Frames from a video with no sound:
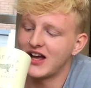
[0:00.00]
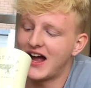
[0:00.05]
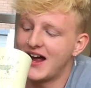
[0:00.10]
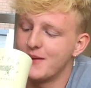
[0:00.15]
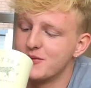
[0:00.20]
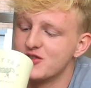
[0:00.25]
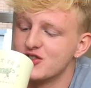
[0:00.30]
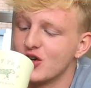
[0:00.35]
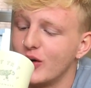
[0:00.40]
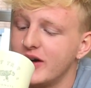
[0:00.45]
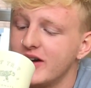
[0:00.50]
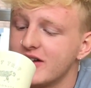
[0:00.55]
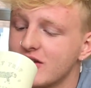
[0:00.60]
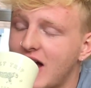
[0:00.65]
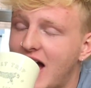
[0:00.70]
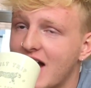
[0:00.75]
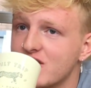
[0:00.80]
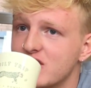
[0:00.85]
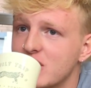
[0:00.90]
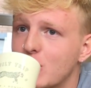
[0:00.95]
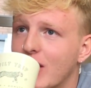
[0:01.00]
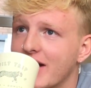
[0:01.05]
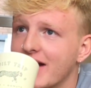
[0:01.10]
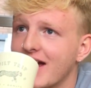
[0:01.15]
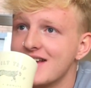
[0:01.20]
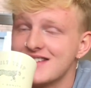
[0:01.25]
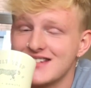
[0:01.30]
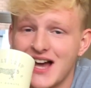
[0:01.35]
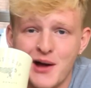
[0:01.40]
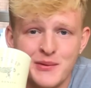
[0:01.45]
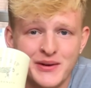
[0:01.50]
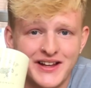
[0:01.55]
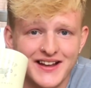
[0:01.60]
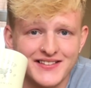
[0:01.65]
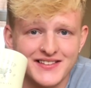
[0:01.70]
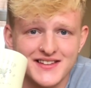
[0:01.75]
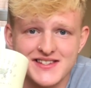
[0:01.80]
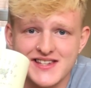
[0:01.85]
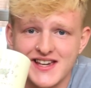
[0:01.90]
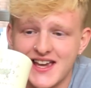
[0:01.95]
I'm enjoying it. Actually quite nice. I would get
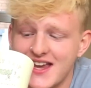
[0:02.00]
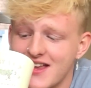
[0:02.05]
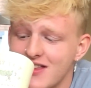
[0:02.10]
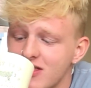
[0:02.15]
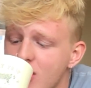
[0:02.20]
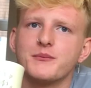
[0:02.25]
this again.